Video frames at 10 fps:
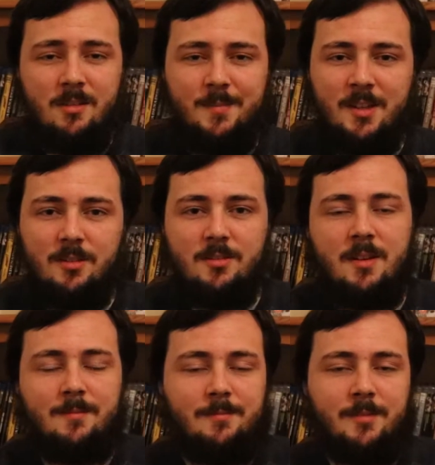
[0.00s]
because
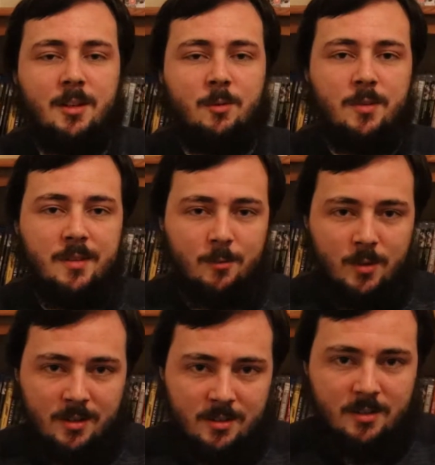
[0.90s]
it when
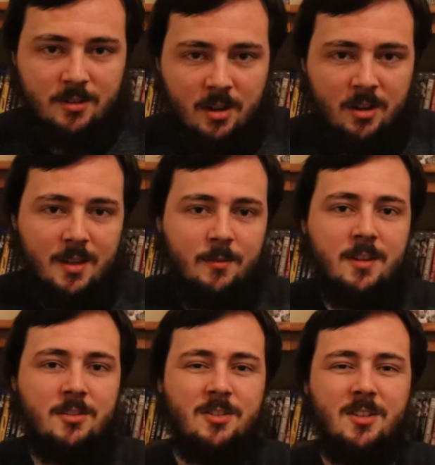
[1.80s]
I say dark, it really
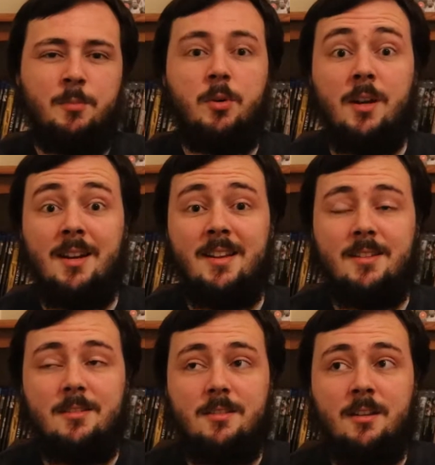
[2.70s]
just is poorly
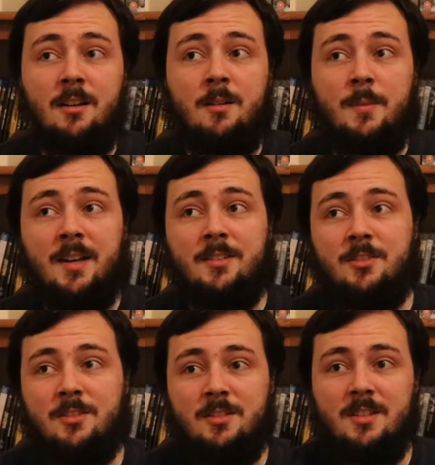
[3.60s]
lit and
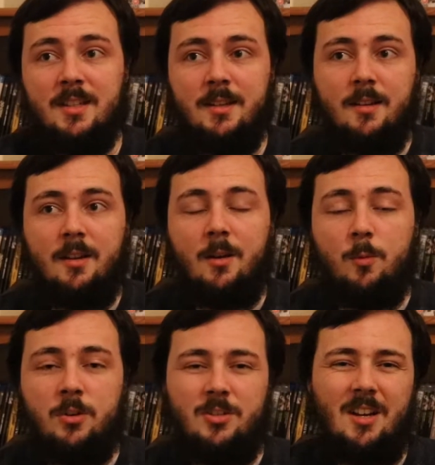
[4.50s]
just
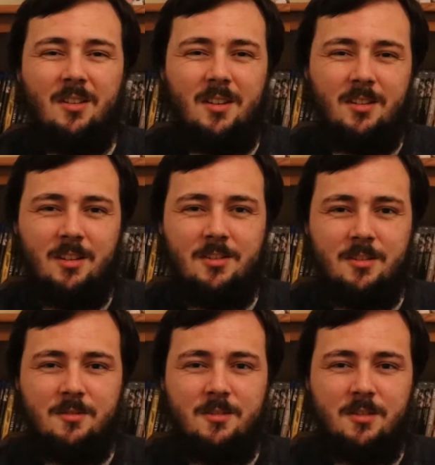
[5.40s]
washed out kind of colour
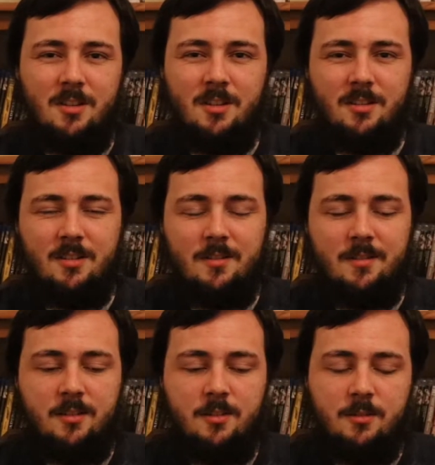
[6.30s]
tones you don't
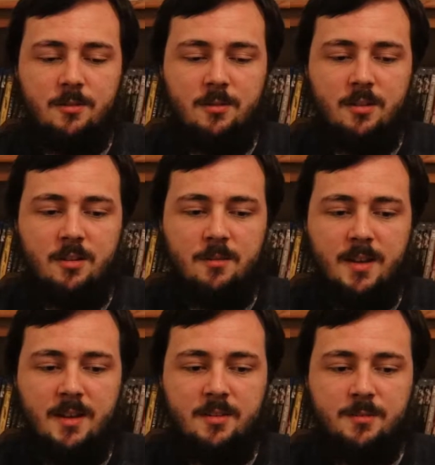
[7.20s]
really use,
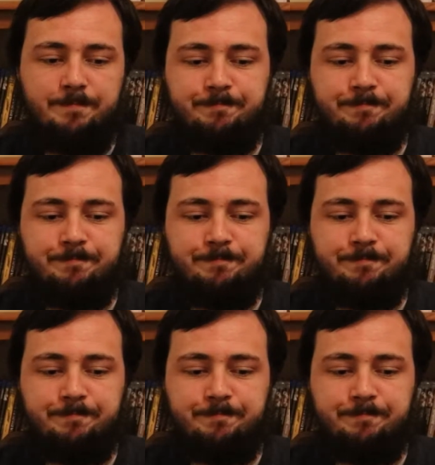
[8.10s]
and